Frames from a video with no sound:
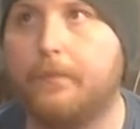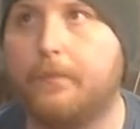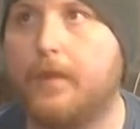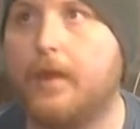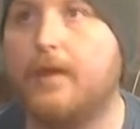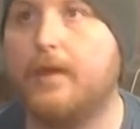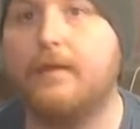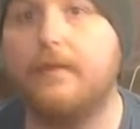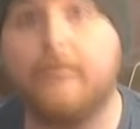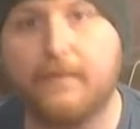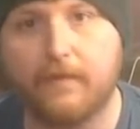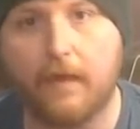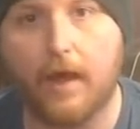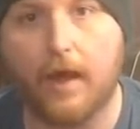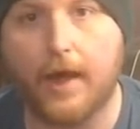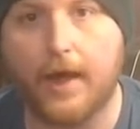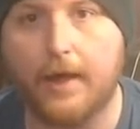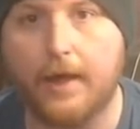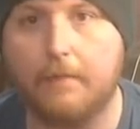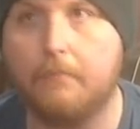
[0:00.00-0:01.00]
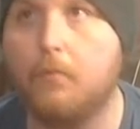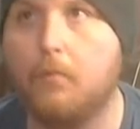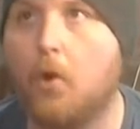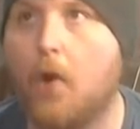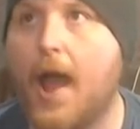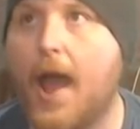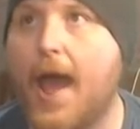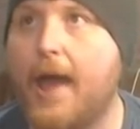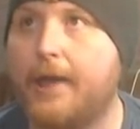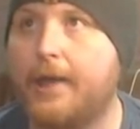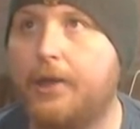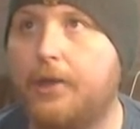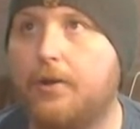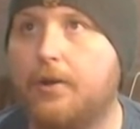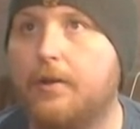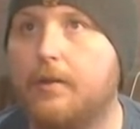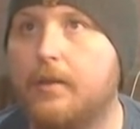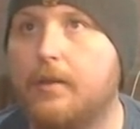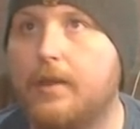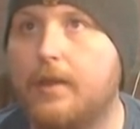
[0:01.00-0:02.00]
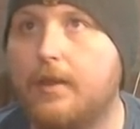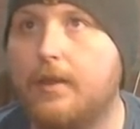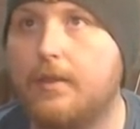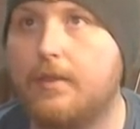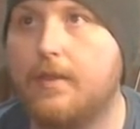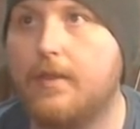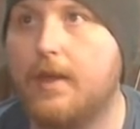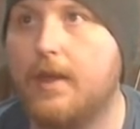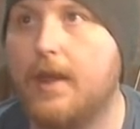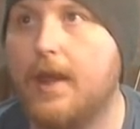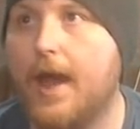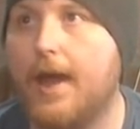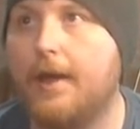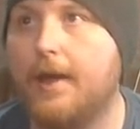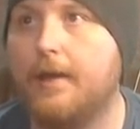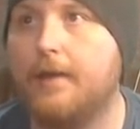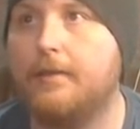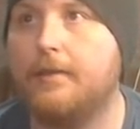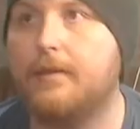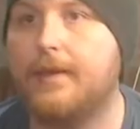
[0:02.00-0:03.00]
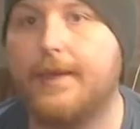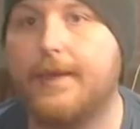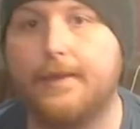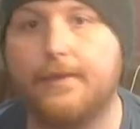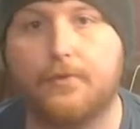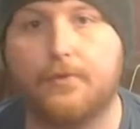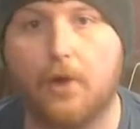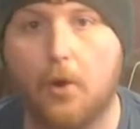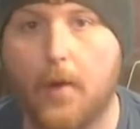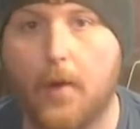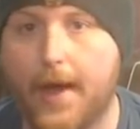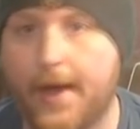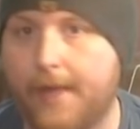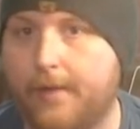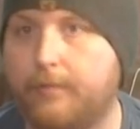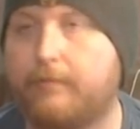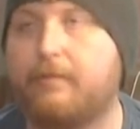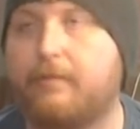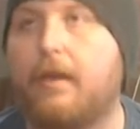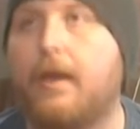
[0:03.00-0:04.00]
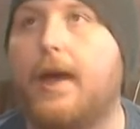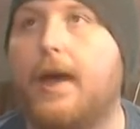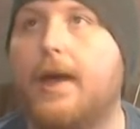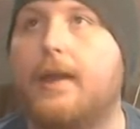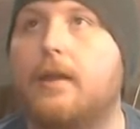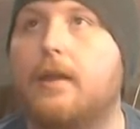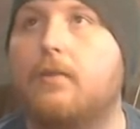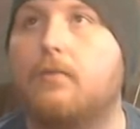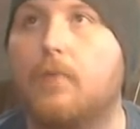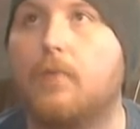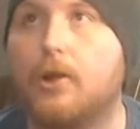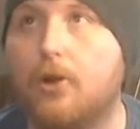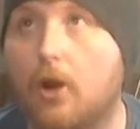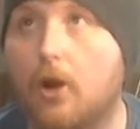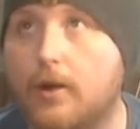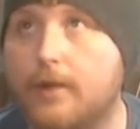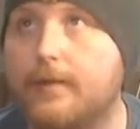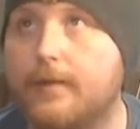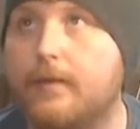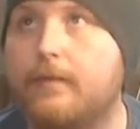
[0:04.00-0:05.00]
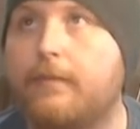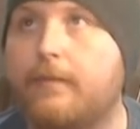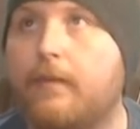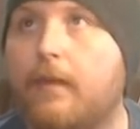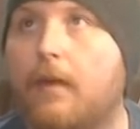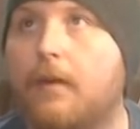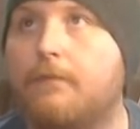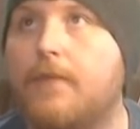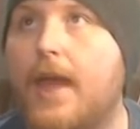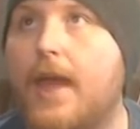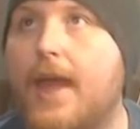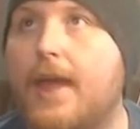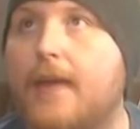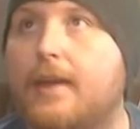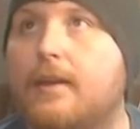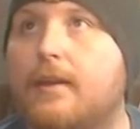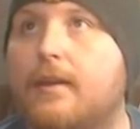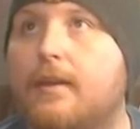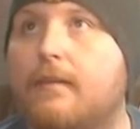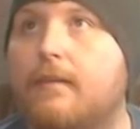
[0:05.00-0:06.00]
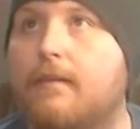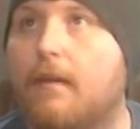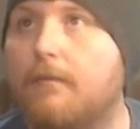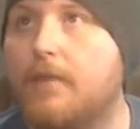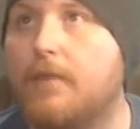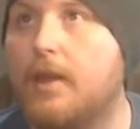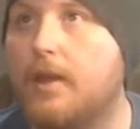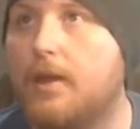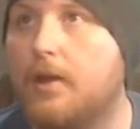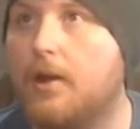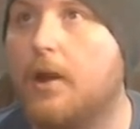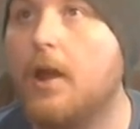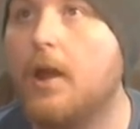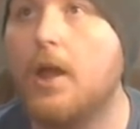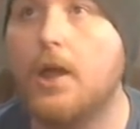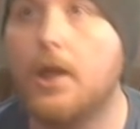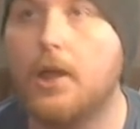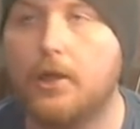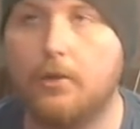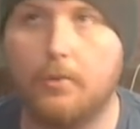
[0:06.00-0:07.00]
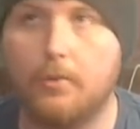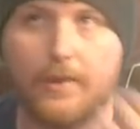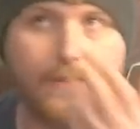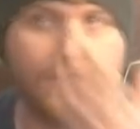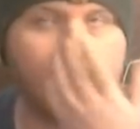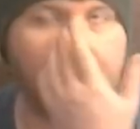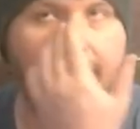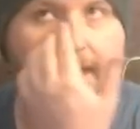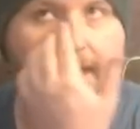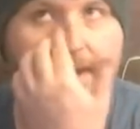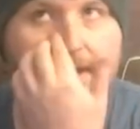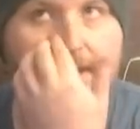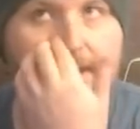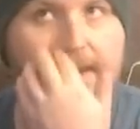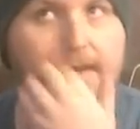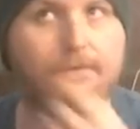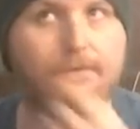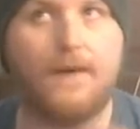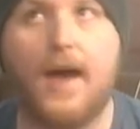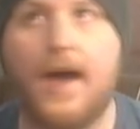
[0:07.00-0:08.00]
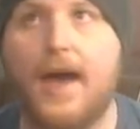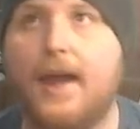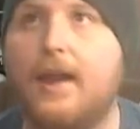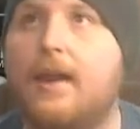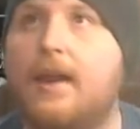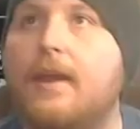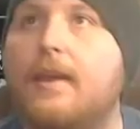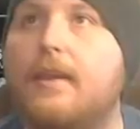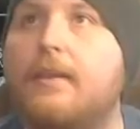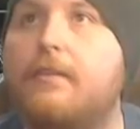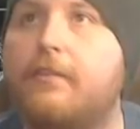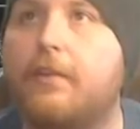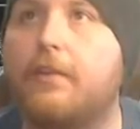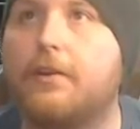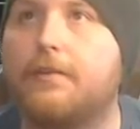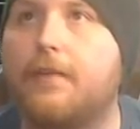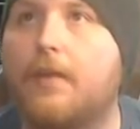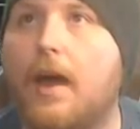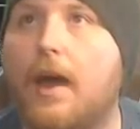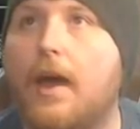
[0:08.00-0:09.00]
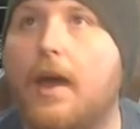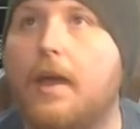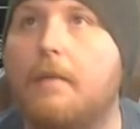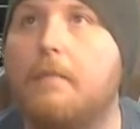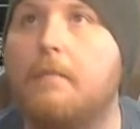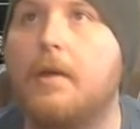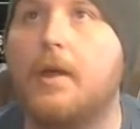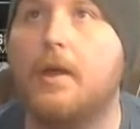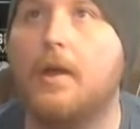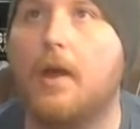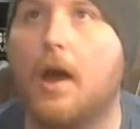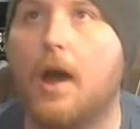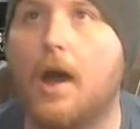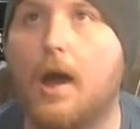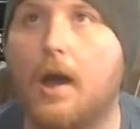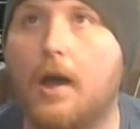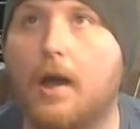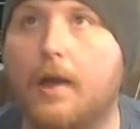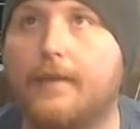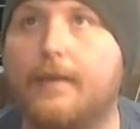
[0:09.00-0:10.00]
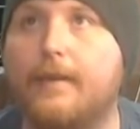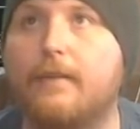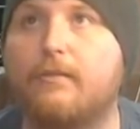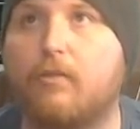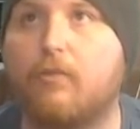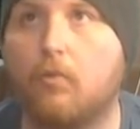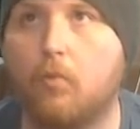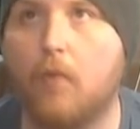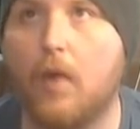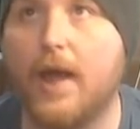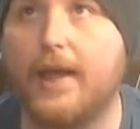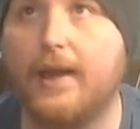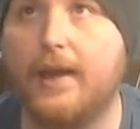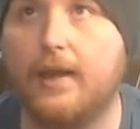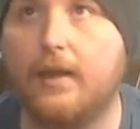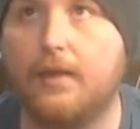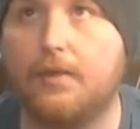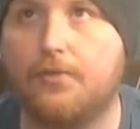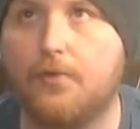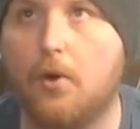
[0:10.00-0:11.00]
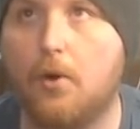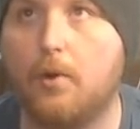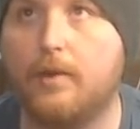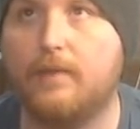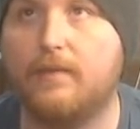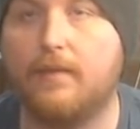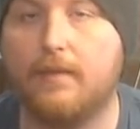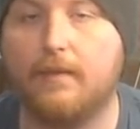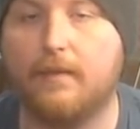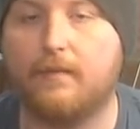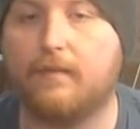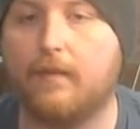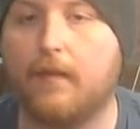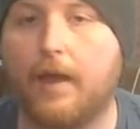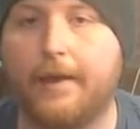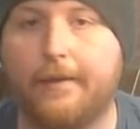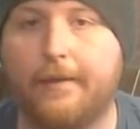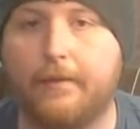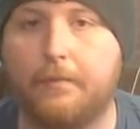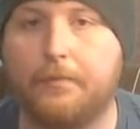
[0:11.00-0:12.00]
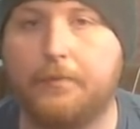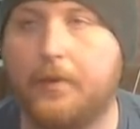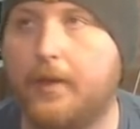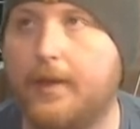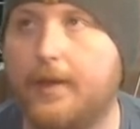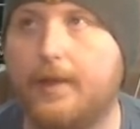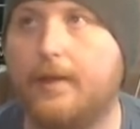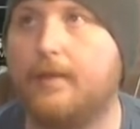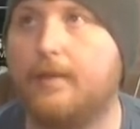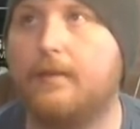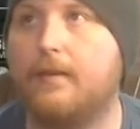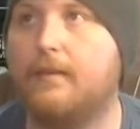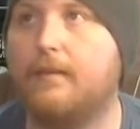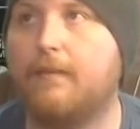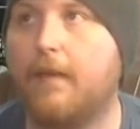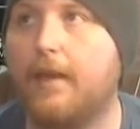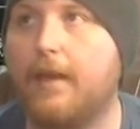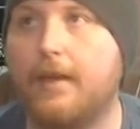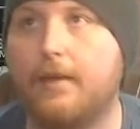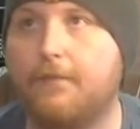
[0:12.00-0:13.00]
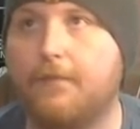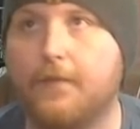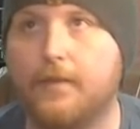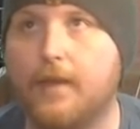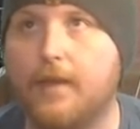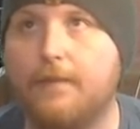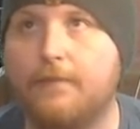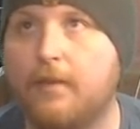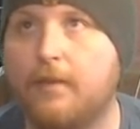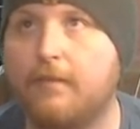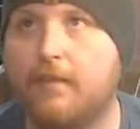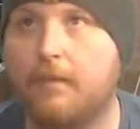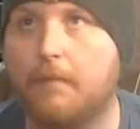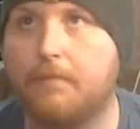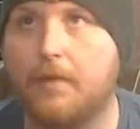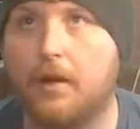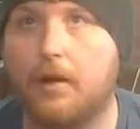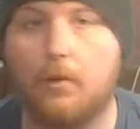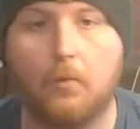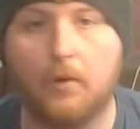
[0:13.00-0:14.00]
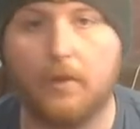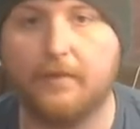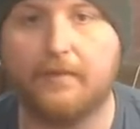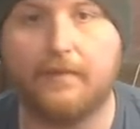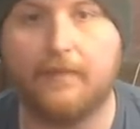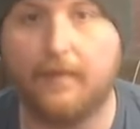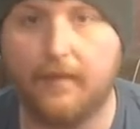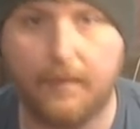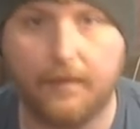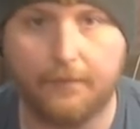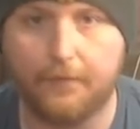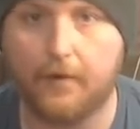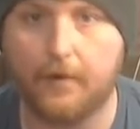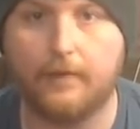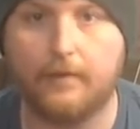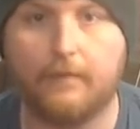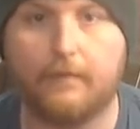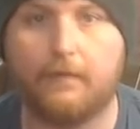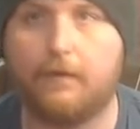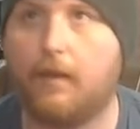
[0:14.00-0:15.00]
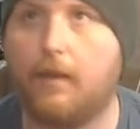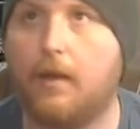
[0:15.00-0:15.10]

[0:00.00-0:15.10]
inside more accurately than I can throw outside, regardless of the handedness of the hitter. You would think if I had an easier time against a righty throwing to this side of the plate, it's like if a lefty's up there, what's the difference?